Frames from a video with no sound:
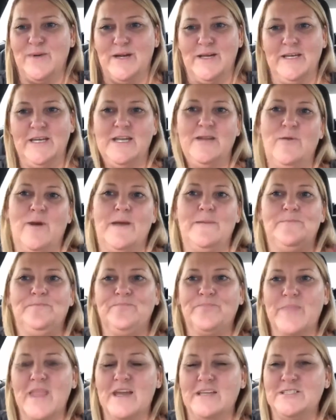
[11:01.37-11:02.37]
but anyway,
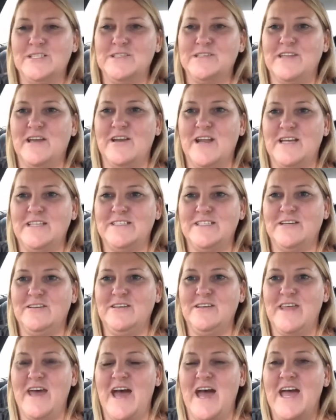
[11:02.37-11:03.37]
just thought I'd tell
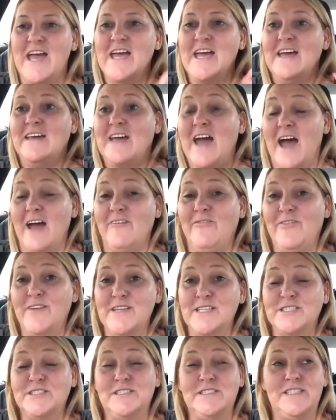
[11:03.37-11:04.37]
you that. I
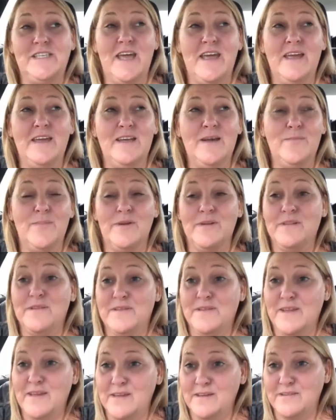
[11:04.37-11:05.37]
finished day number
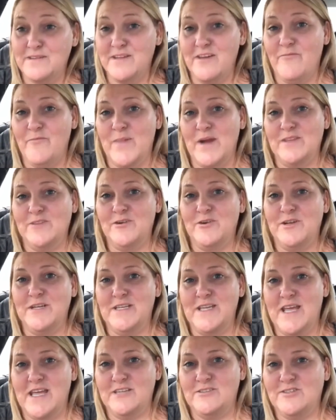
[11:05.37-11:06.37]
six of my
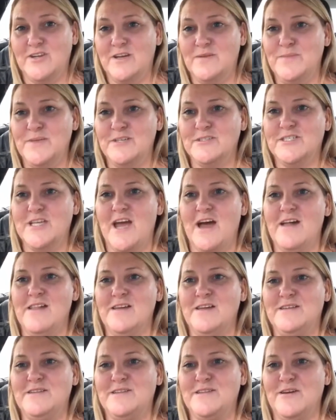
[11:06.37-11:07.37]
30-day treadmill
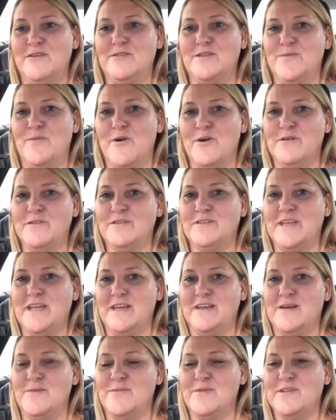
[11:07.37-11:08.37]
challenge, so tomorrow's
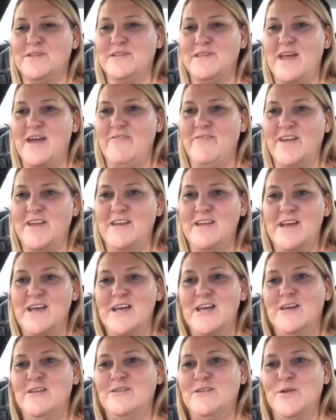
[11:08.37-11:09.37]
day number seven.
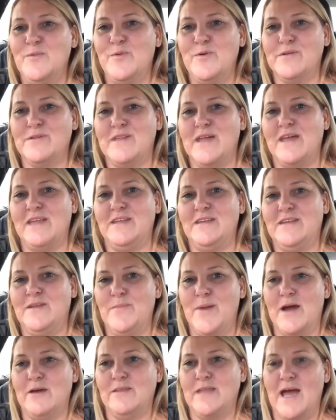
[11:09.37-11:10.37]
Super excited
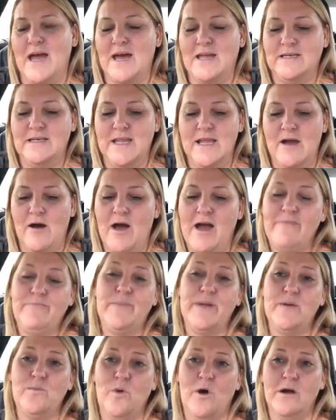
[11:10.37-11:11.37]
about that. Now, I've
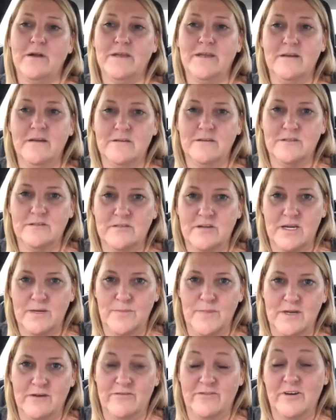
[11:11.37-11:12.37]
been walking on the
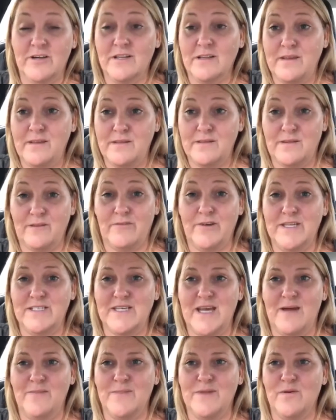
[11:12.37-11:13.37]
treadmill for at least three
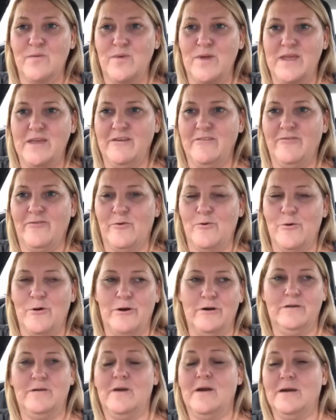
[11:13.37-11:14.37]
times a week
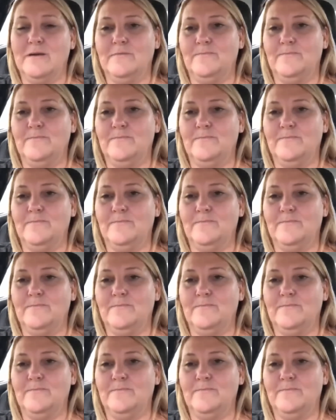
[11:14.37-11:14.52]
for